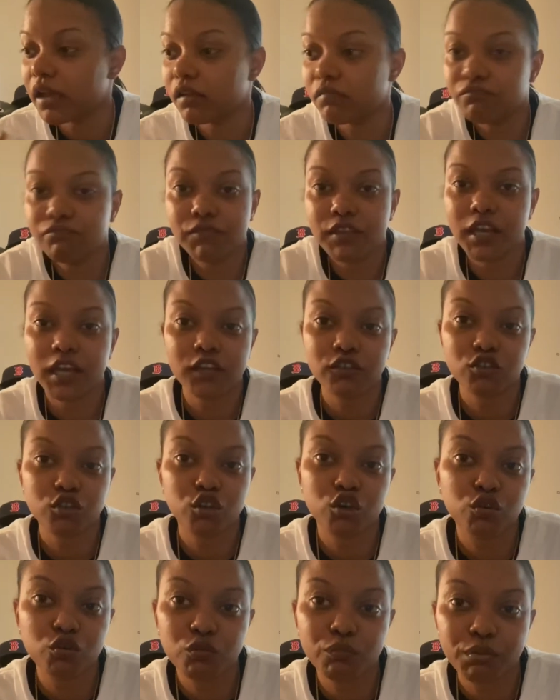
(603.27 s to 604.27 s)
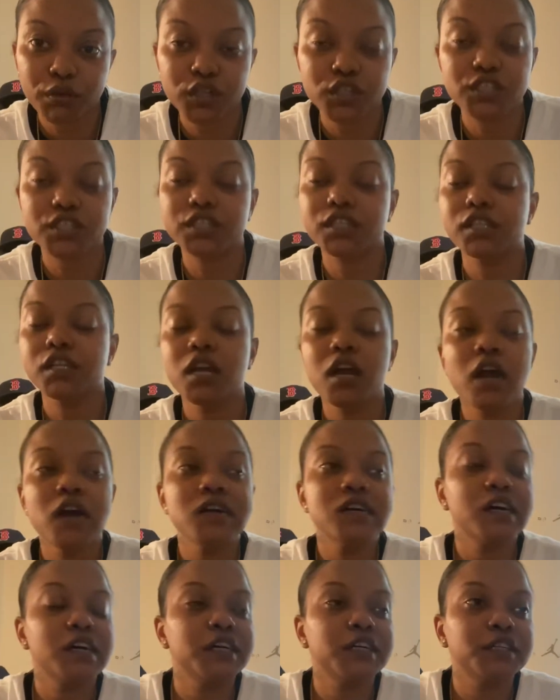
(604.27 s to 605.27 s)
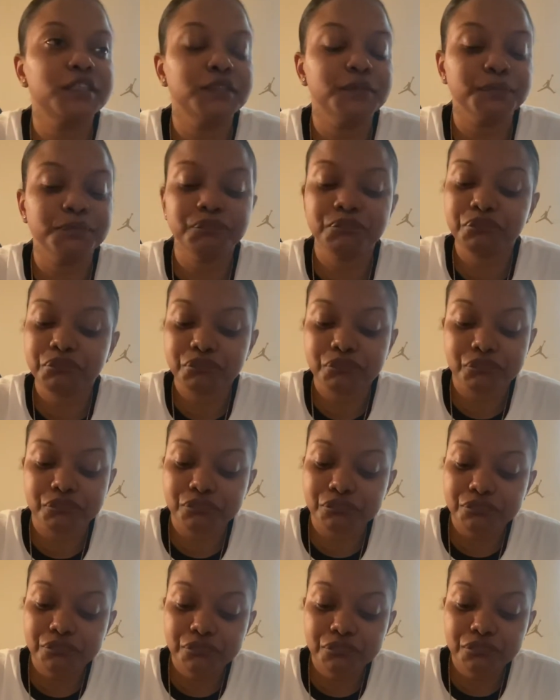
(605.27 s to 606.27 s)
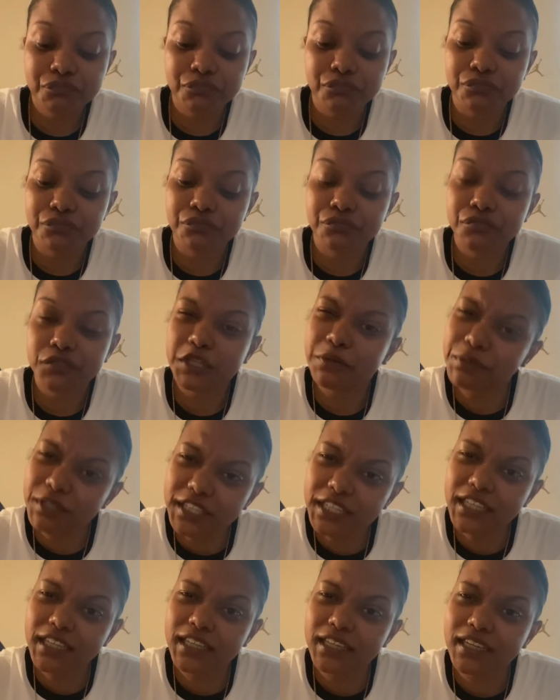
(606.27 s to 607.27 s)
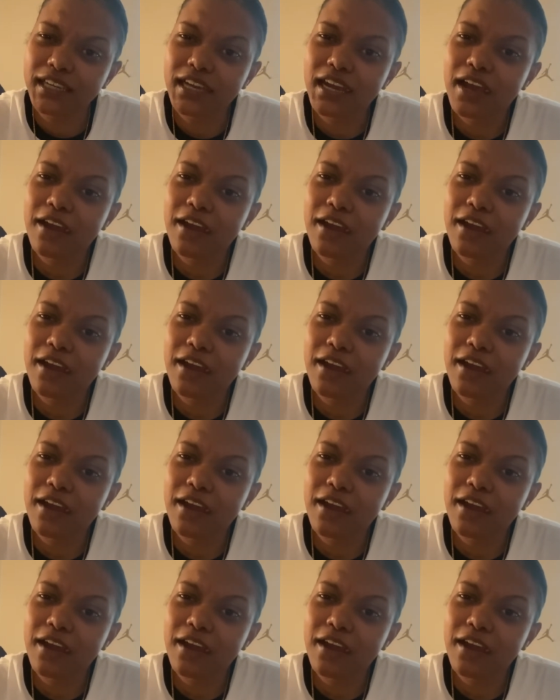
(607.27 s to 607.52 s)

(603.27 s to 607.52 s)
as her own person. But yeah,